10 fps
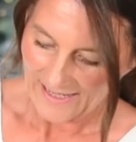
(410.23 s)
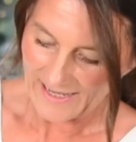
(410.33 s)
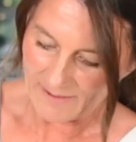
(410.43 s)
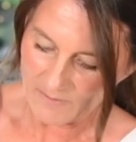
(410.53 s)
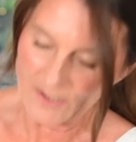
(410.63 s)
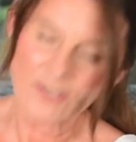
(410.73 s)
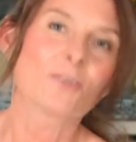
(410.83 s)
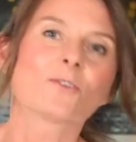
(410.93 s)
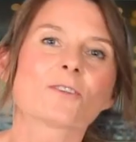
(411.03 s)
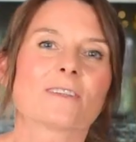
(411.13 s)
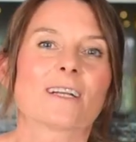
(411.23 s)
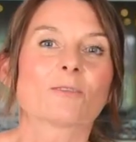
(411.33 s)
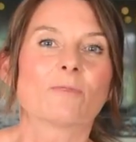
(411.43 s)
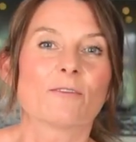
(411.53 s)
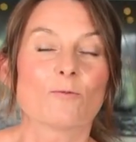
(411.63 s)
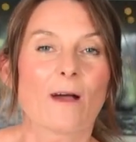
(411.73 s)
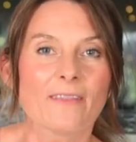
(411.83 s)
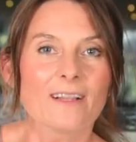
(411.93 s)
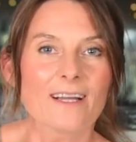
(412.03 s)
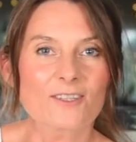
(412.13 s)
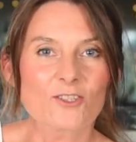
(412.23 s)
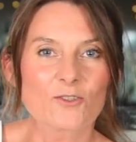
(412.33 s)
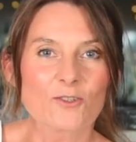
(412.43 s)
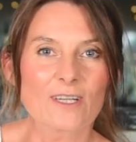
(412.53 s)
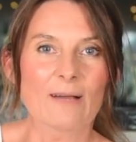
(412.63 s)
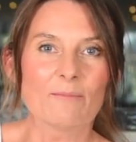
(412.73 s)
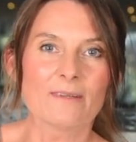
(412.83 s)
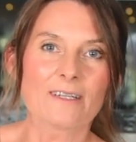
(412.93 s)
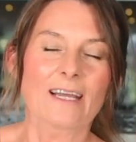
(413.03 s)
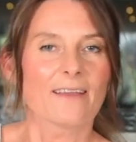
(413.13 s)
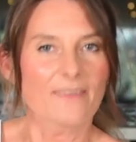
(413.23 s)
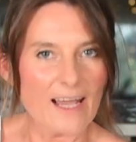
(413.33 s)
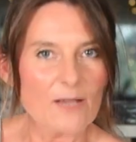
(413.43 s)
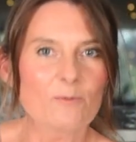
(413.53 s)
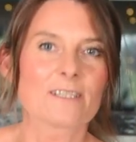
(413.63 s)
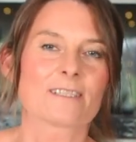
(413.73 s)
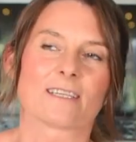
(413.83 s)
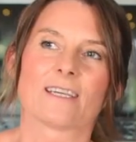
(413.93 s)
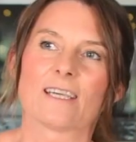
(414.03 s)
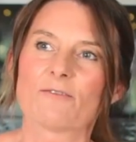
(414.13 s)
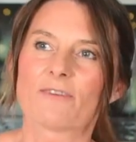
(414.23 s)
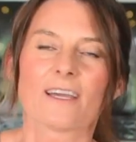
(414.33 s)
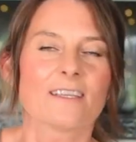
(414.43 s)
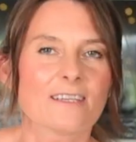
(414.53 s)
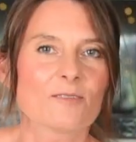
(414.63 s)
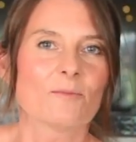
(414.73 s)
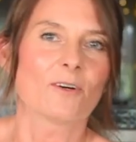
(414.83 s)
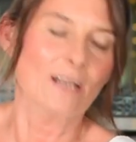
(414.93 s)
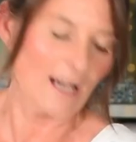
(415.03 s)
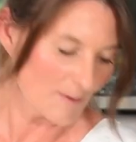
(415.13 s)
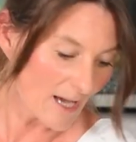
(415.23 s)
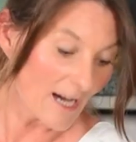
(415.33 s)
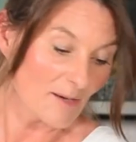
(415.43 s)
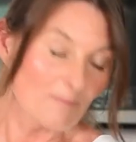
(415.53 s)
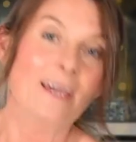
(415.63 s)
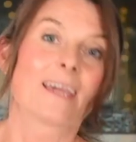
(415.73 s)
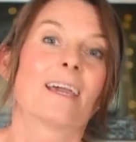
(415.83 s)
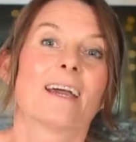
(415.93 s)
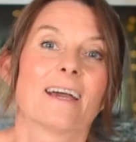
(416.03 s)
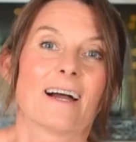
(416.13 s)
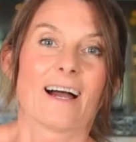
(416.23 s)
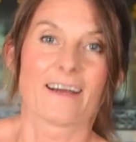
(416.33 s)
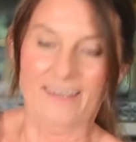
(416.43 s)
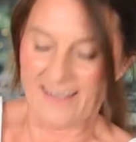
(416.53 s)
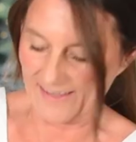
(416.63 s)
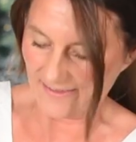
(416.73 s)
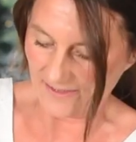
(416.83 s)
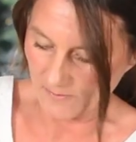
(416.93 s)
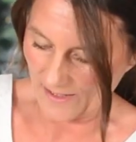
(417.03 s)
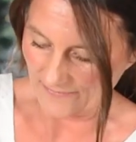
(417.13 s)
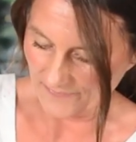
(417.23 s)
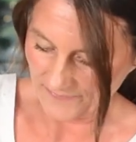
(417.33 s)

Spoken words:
I'm going to start with one large cucumber, and I will see if I need more, I may add another one.